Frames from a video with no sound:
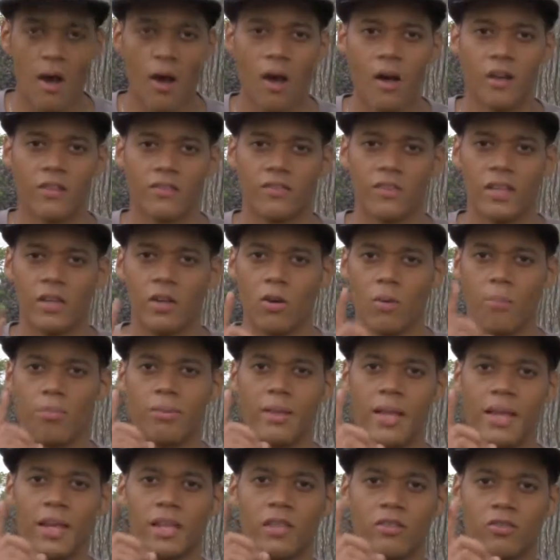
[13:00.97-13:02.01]
a single
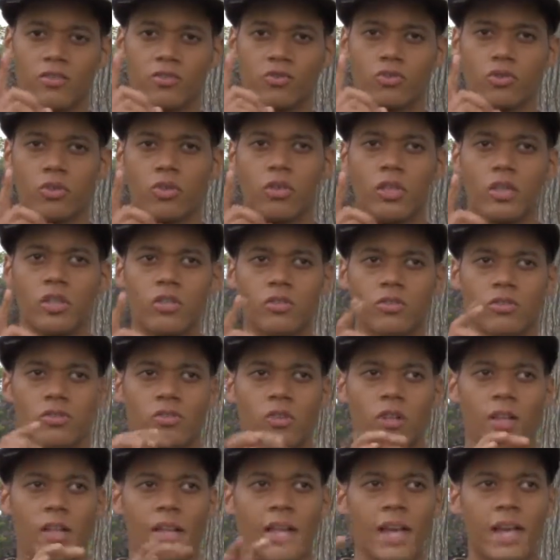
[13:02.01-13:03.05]
planet is controlling
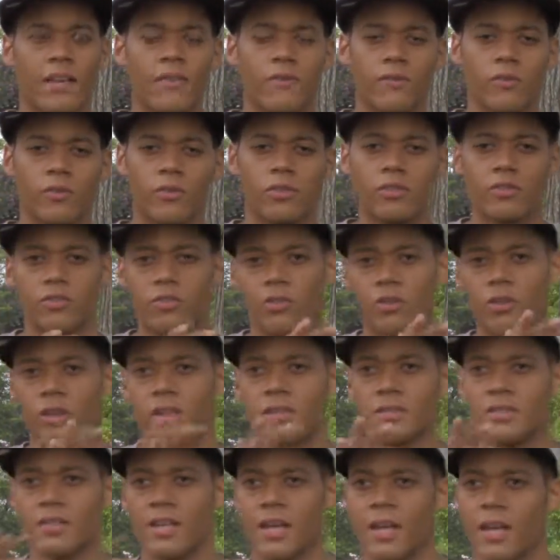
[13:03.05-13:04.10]
your life for a
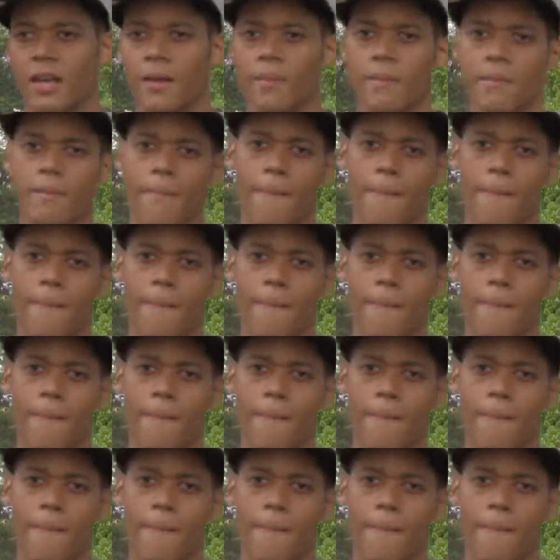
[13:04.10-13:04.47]
certain time.